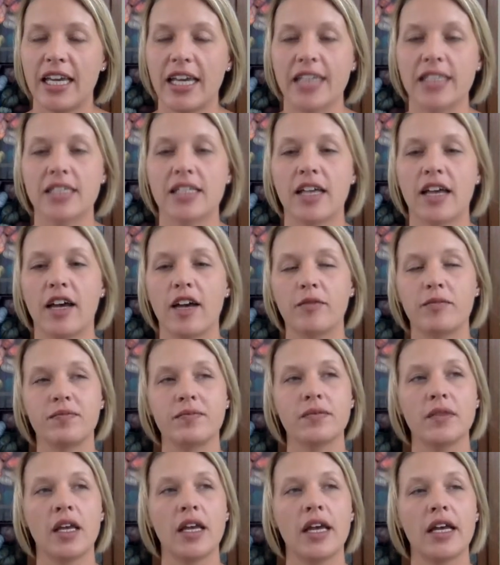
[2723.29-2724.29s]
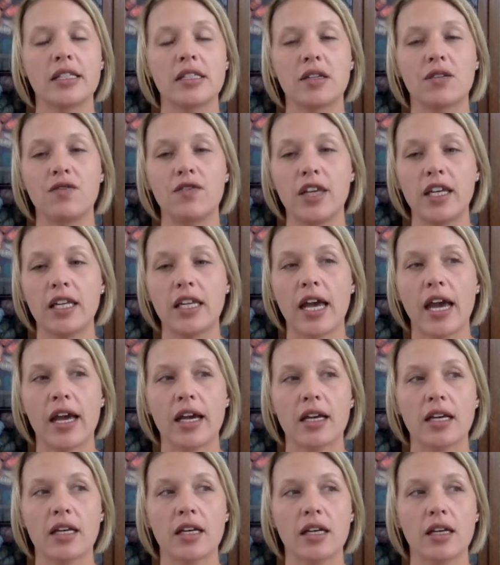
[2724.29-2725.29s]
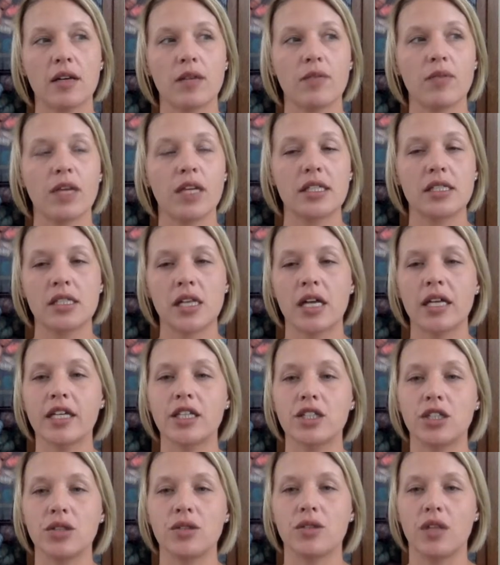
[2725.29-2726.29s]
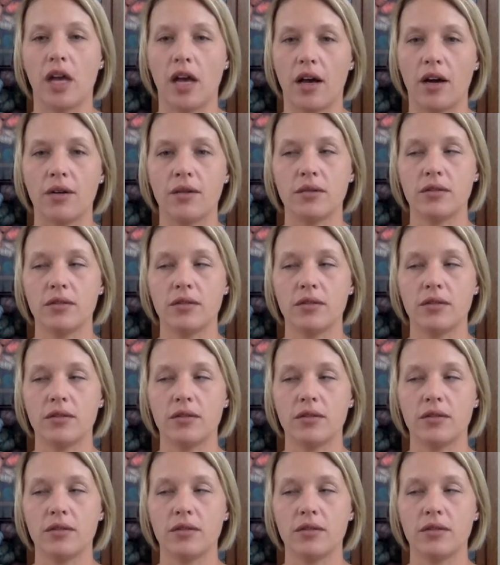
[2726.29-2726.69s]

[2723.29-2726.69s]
It's a V-neck, but it's not like too low.